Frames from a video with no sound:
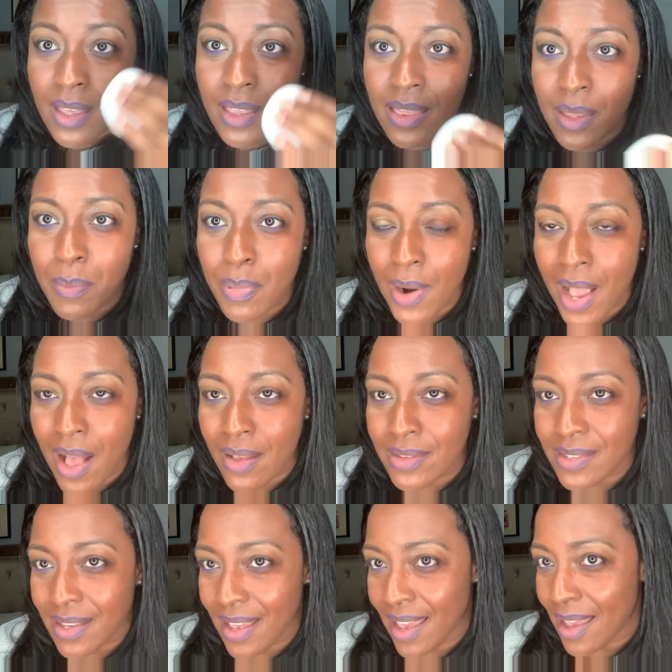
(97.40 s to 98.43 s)
The
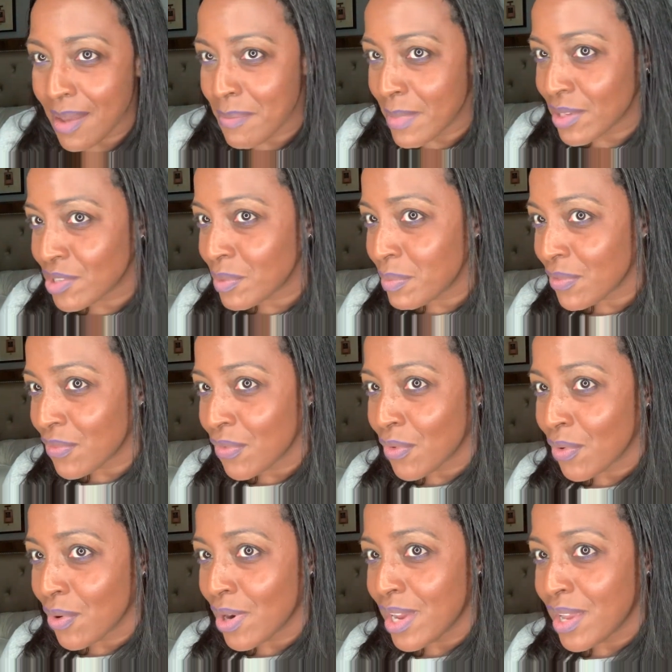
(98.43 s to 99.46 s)
brows, I mentioned
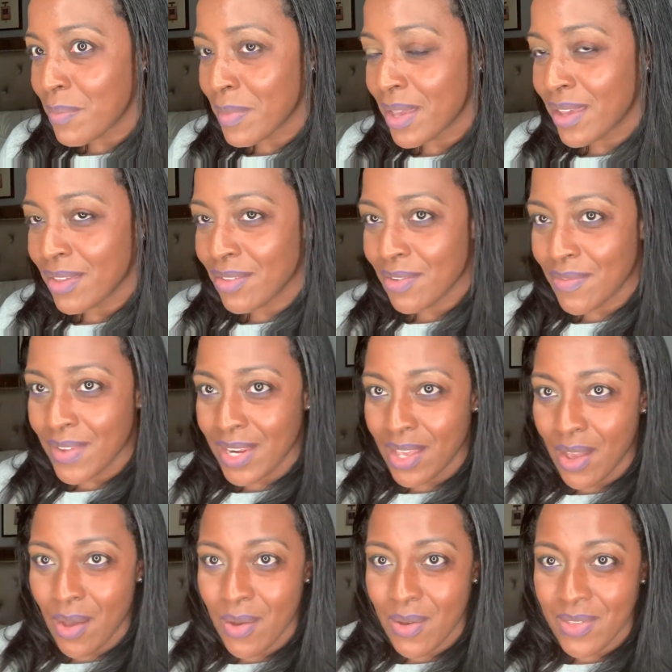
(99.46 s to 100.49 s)
before in my other
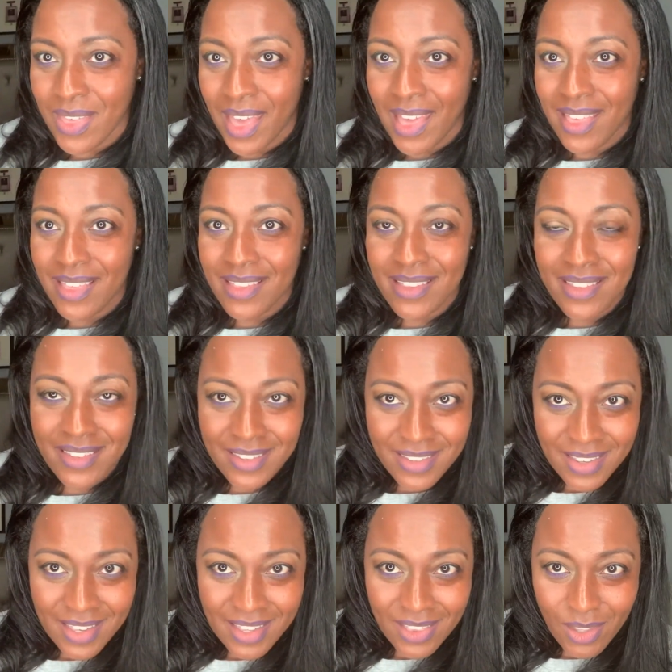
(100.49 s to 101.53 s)
video that
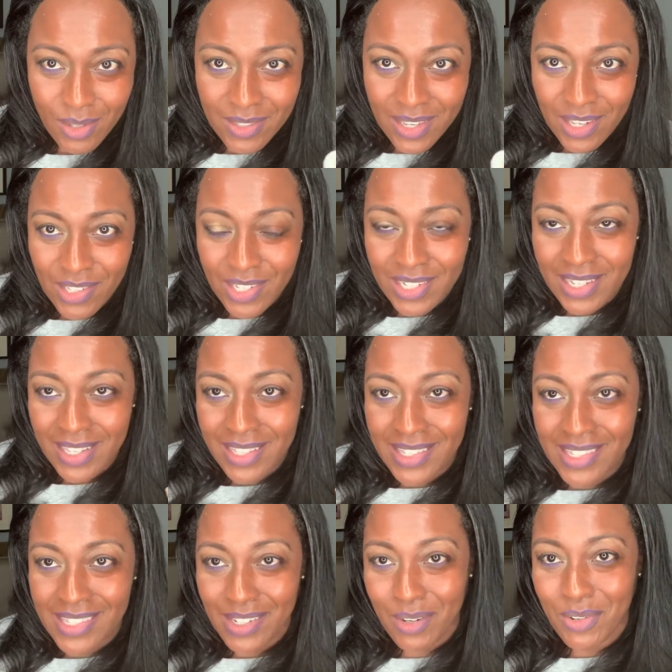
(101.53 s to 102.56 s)
it looks like she did
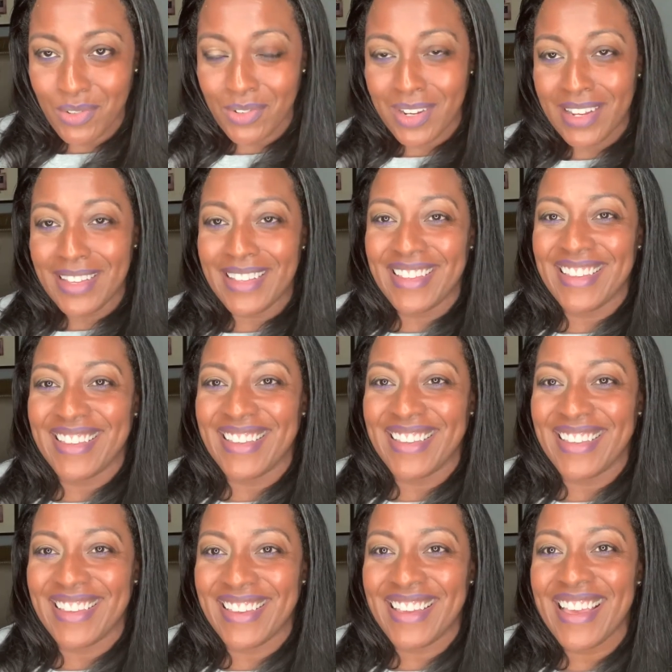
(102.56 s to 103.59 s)
surgery.
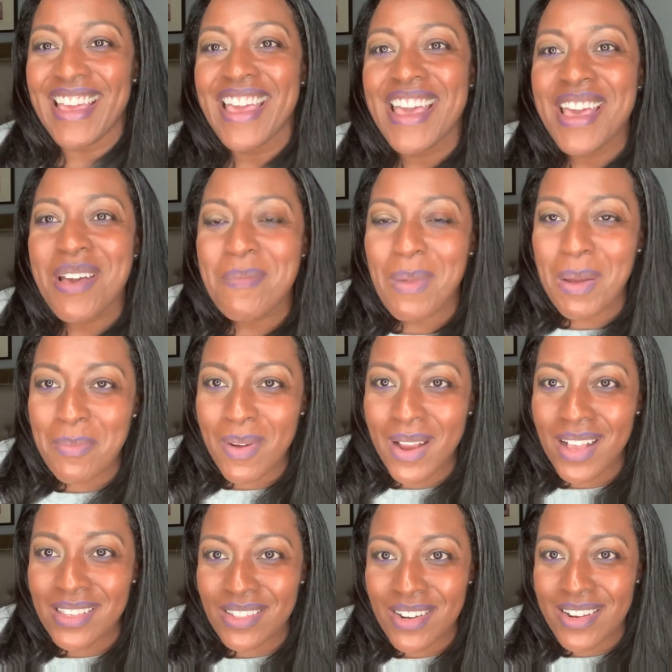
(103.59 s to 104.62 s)
My
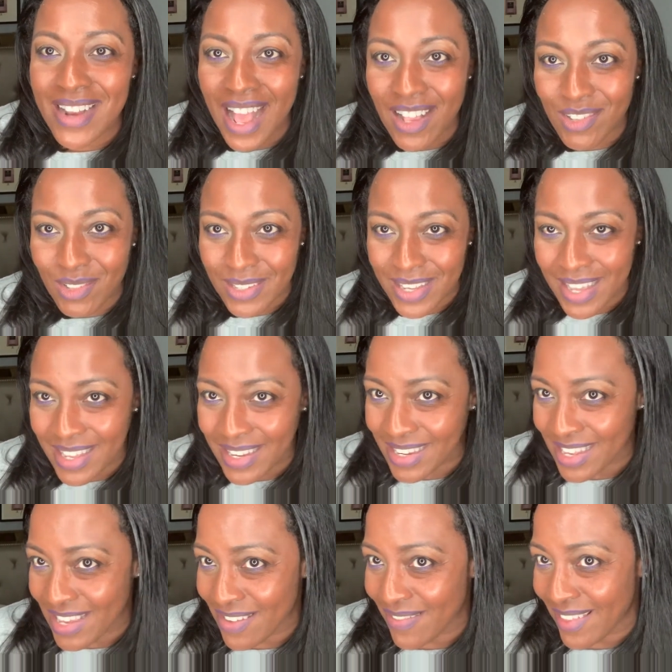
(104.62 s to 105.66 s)
brows are naturally
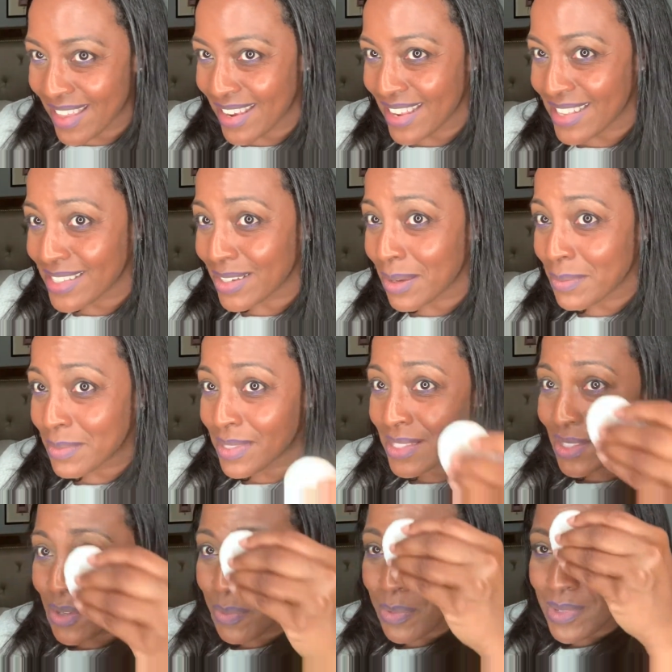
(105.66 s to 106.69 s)
uneven, and so I'm
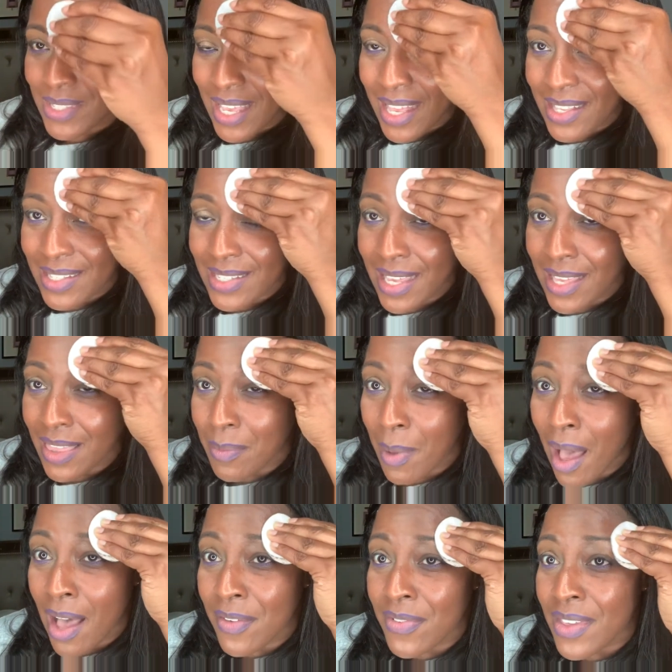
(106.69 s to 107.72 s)
super sad to take them
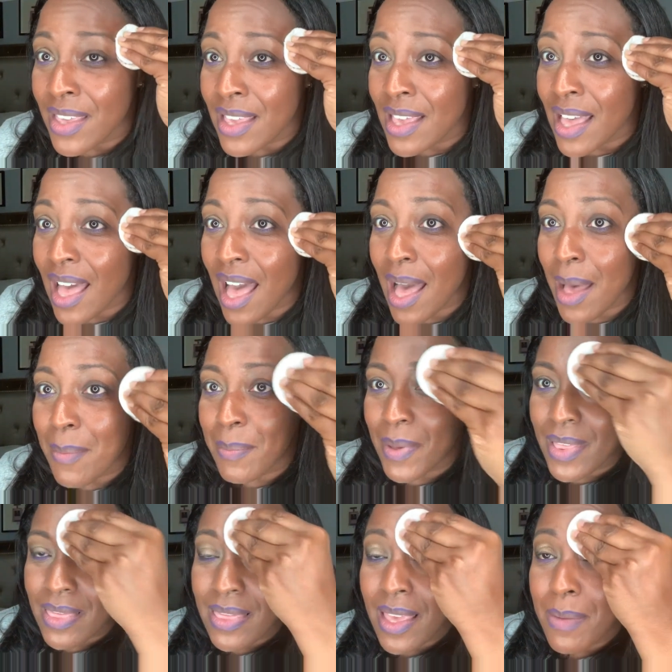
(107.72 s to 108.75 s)
off,
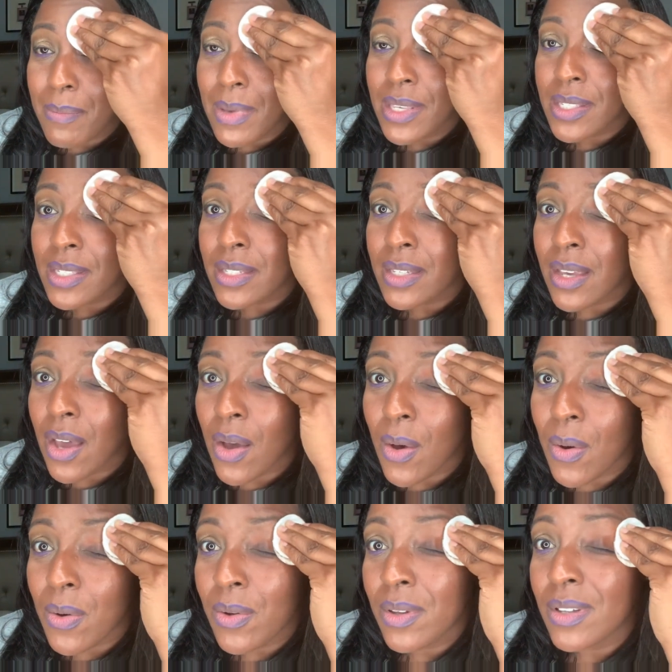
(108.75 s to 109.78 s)
but they must go.